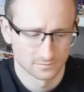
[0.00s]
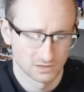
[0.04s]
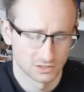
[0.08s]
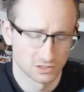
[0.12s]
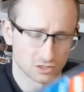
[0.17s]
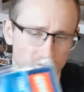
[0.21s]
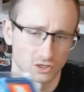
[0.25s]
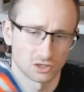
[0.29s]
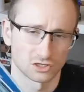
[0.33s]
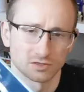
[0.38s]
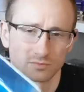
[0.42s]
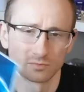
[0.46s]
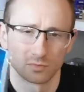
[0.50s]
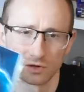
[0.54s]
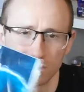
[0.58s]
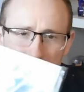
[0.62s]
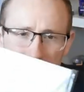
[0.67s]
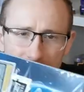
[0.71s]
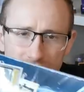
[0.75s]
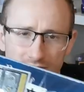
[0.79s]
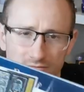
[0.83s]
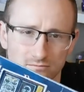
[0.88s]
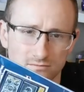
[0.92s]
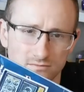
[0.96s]
instruction
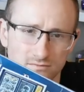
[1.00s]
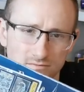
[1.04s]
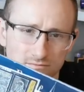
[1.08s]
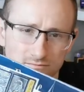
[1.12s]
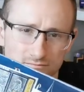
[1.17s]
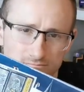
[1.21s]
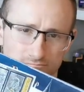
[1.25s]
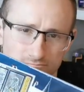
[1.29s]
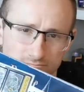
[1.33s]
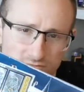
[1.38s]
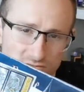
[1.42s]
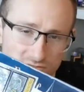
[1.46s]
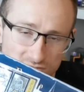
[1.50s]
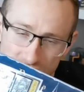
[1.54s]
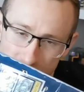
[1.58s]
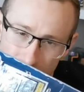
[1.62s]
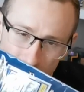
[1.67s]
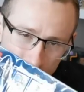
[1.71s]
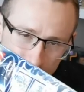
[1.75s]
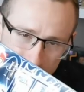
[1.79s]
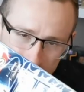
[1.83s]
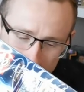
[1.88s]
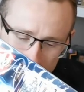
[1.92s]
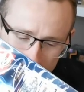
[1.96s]
booklet, just a
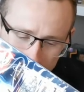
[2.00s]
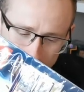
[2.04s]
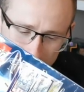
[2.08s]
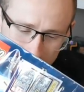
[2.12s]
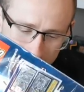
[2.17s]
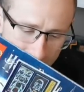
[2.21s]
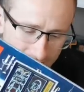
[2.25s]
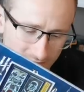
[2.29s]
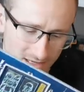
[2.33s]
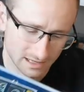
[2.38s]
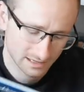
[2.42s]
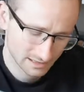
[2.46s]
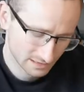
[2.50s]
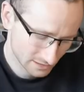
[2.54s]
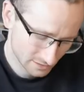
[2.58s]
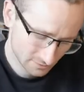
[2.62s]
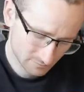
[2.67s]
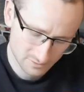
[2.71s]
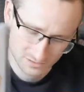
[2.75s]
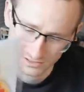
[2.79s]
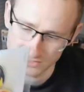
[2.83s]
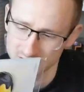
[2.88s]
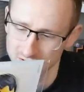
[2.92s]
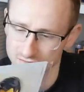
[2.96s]
box down with any Lego,
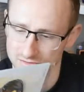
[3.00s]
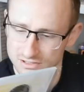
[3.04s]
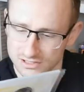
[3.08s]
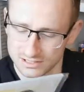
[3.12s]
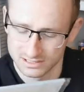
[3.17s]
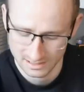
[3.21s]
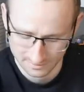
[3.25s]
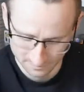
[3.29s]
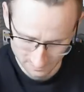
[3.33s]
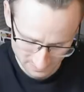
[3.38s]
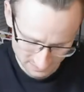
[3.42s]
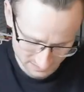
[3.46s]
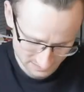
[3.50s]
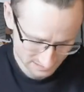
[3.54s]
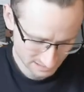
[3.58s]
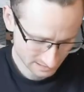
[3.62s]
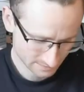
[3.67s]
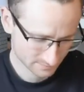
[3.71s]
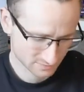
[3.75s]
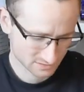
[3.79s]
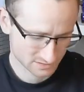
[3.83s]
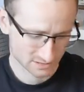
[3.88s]
which shows you step by step.